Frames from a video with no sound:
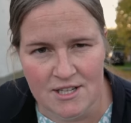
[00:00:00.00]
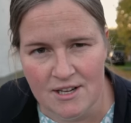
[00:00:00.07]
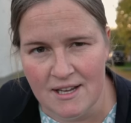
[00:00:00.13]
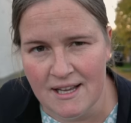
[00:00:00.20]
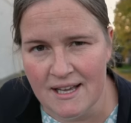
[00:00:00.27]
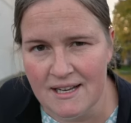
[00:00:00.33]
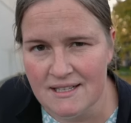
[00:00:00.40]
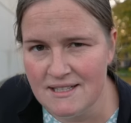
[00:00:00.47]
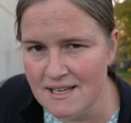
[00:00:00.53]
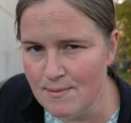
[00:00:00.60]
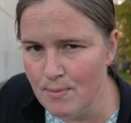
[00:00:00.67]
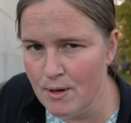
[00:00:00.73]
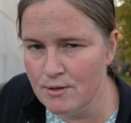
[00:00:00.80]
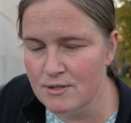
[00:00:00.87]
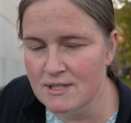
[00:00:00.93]
You can get a
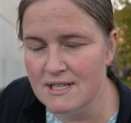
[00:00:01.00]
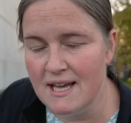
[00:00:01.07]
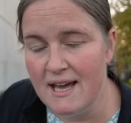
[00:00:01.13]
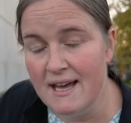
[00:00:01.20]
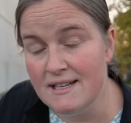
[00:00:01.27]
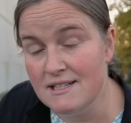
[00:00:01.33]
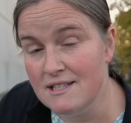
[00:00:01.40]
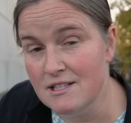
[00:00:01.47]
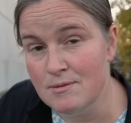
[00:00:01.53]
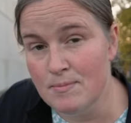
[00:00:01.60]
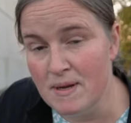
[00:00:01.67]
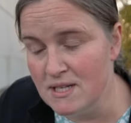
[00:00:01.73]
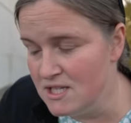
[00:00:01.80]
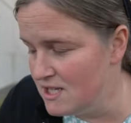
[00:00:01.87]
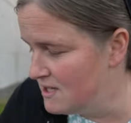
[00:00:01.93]
seat post that has
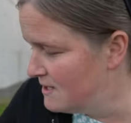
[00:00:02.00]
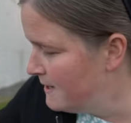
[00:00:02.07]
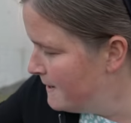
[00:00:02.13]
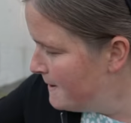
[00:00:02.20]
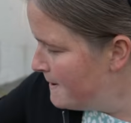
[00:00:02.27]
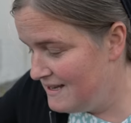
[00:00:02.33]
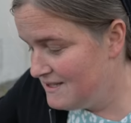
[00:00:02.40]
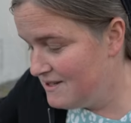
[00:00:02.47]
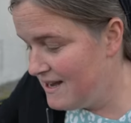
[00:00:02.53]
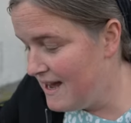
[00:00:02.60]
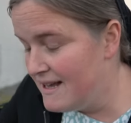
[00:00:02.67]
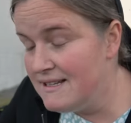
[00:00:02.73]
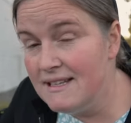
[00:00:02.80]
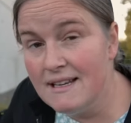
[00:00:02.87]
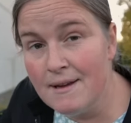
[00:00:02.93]
suspension. So
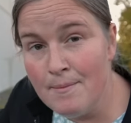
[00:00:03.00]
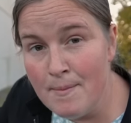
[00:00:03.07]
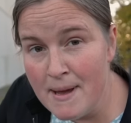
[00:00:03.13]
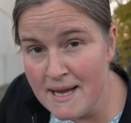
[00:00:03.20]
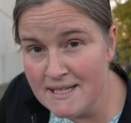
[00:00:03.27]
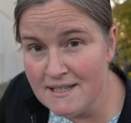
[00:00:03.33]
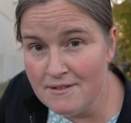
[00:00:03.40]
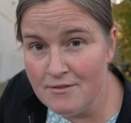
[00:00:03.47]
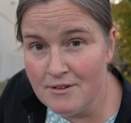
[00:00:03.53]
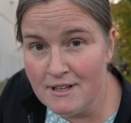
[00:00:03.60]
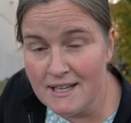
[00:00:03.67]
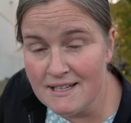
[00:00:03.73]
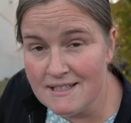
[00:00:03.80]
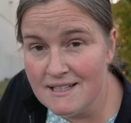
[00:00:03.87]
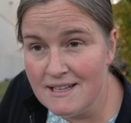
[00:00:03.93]
yeah, it's like amazing for
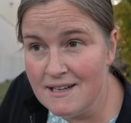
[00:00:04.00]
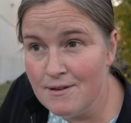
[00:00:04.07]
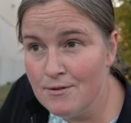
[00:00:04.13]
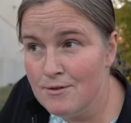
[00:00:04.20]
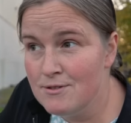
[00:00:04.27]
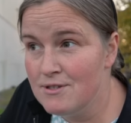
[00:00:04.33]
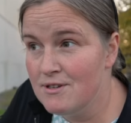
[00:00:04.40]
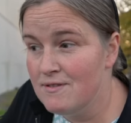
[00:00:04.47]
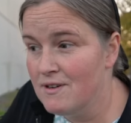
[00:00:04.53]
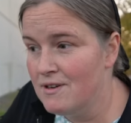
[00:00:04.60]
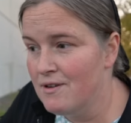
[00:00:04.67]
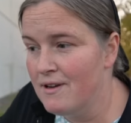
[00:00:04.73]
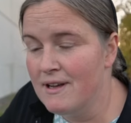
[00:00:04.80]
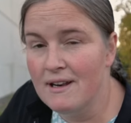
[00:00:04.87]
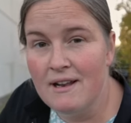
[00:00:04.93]
like a city cruiser. If you're
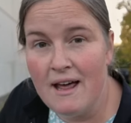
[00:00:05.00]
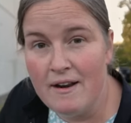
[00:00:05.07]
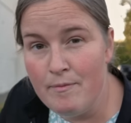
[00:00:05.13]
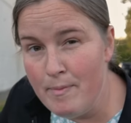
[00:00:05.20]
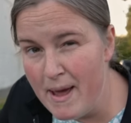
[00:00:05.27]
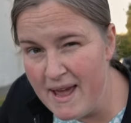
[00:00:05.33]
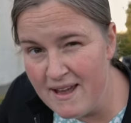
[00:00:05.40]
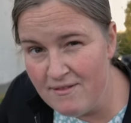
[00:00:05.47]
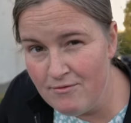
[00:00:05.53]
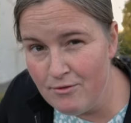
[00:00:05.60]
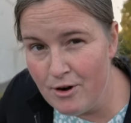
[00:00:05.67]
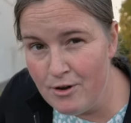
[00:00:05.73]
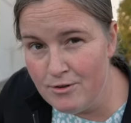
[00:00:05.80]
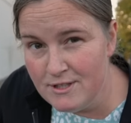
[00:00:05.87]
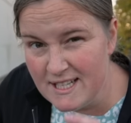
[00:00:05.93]
going a lot of paved
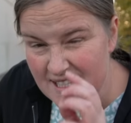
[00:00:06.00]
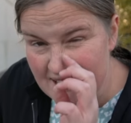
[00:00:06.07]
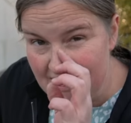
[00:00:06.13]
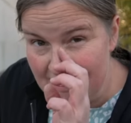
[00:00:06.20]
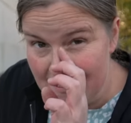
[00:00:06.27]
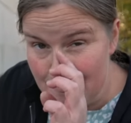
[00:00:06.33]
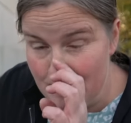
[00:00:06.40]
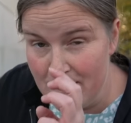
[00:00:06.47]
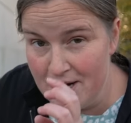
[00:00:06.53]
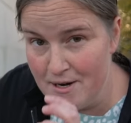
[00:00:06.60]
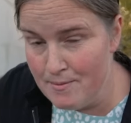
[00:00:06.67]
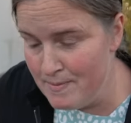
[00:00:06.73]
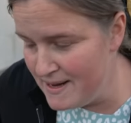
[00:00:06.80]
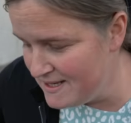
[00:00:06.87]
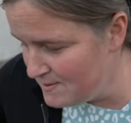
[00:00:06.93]
roads, I'd say that's probably
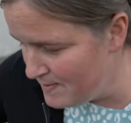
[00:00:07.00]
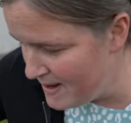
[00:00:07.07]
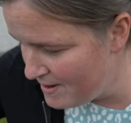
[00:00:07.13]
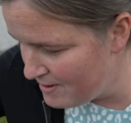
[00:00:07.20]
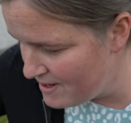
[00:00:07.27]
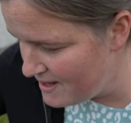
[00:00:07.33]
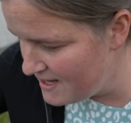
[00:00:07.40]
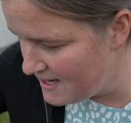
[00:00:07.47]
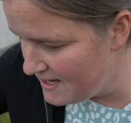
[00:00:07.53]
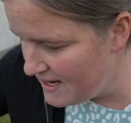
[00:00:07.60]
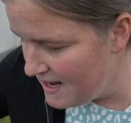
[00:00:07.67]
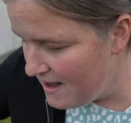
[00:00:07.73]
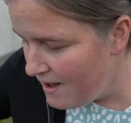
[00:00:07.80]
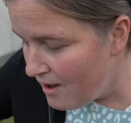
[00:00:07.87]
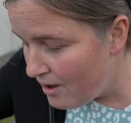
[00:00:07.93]
your best bet with it.
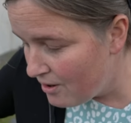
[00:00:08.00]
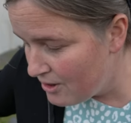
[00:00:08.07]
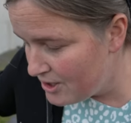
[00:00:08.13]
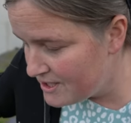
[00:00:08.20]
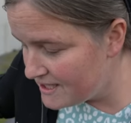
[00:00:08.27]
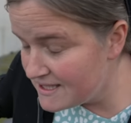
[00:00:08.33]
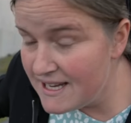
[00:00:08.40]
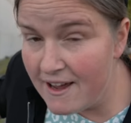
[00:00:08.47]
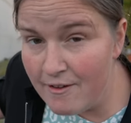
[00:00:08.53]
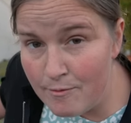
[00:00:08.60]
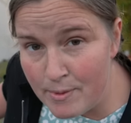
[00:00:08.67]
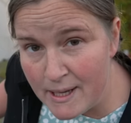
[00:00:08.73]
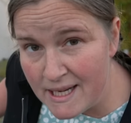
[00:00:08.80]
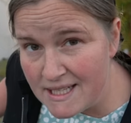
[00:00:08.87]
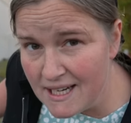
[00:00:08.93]
Although it does have
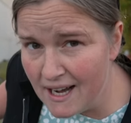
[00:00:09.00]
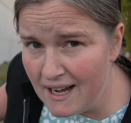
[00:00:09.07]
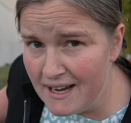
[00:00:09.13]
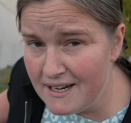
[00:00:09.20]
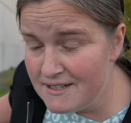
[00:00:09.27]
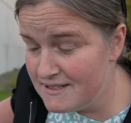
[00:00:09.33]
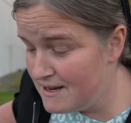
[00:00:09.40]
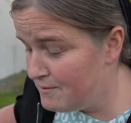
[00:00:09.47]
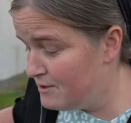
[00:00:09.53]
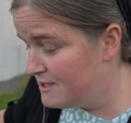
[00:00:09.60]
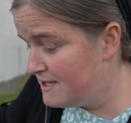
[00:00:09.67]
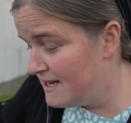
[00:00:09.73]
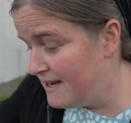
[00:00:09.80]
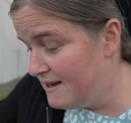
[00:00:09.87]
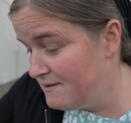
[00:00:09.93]
big tires, I would
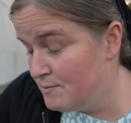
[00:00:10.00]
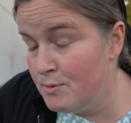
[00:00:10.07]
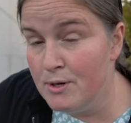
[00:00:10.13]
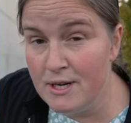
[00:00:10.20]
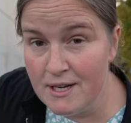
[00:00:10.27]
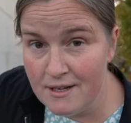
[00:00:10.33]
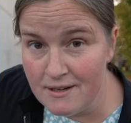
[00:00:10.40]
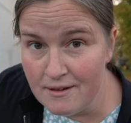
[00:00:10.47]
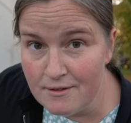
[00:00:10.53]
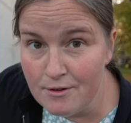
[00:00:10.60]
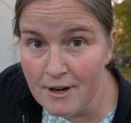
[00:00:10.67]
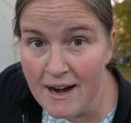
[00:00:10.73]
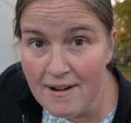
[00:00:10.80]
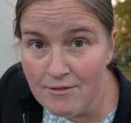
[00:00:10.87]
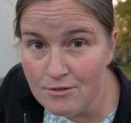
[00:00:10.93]
say it's pretty good on
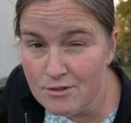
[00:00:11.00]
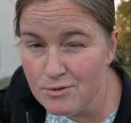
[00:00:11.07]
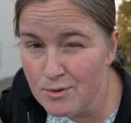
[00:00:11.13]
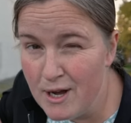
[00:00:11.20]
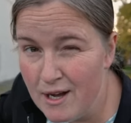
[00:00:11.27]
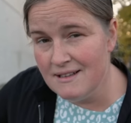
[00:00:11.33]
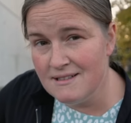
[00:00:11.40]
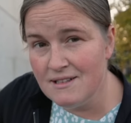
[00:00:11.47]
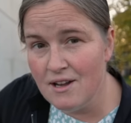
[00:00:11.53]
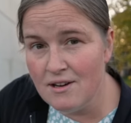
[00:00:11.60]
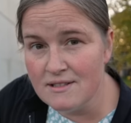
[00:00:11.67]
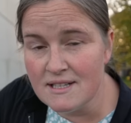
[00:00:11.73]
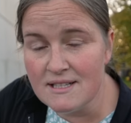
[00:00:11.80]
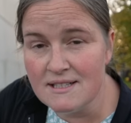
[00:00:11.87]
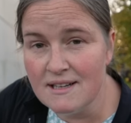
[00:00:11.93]
gravel as well, as
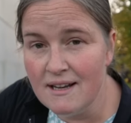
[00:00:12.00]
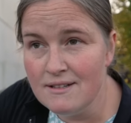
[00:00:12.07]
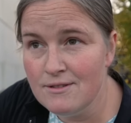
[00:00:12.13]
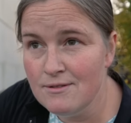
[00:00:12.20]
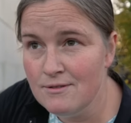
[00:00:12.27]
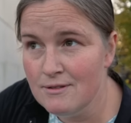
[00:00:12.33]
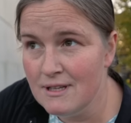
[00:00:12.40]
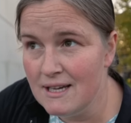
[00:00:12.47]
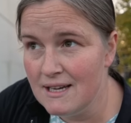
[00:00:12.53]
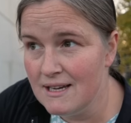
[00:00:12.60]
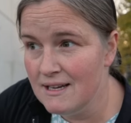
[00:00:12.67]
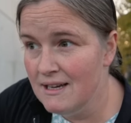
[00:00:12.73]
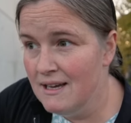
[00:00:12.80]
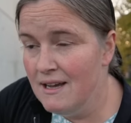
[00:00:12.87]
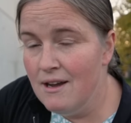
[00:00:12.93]
long as it's not too
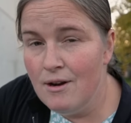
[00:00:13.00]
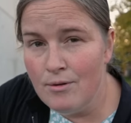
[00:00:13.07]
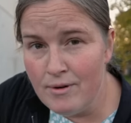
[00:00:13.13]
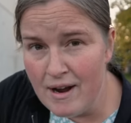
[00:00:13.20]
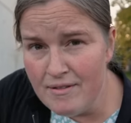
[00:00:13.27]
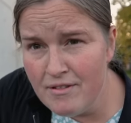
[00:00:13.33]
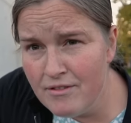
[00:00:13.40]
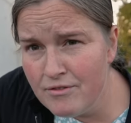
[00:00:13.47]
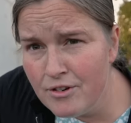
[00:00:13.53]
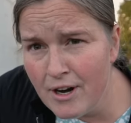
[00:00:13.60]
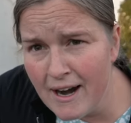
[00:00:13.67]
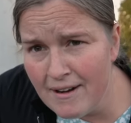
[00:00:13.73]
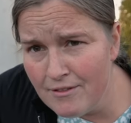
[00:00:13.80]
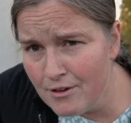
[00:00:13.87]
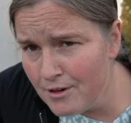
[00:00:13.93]
like rough of
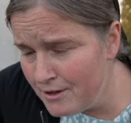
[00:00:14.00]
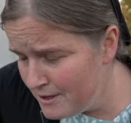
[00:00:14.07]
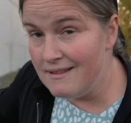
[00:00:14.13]
gravel.